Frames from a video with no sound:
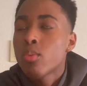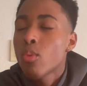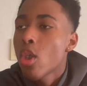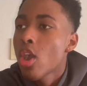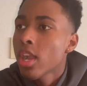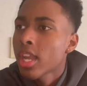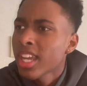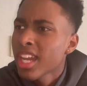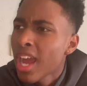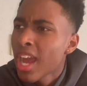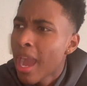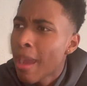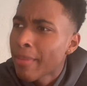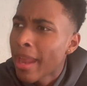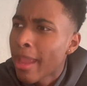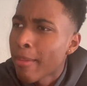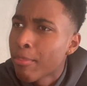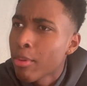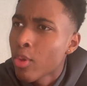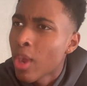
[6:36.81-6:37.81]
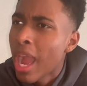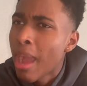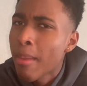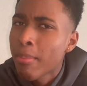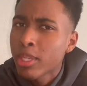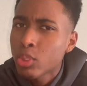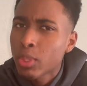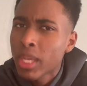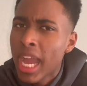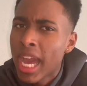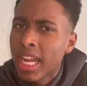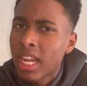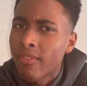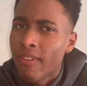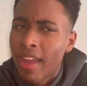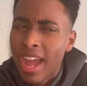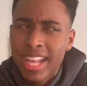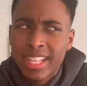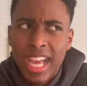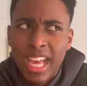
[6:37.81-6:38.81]
I'm like, bro, how much we got
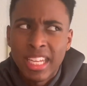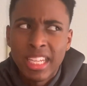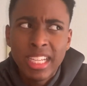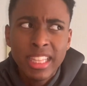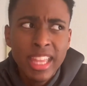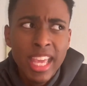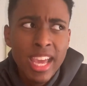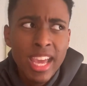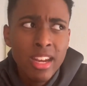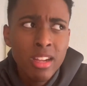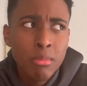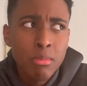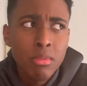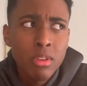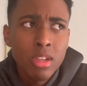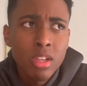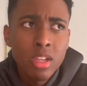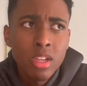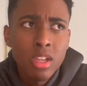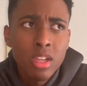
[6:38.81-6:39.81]
left? I looked at him.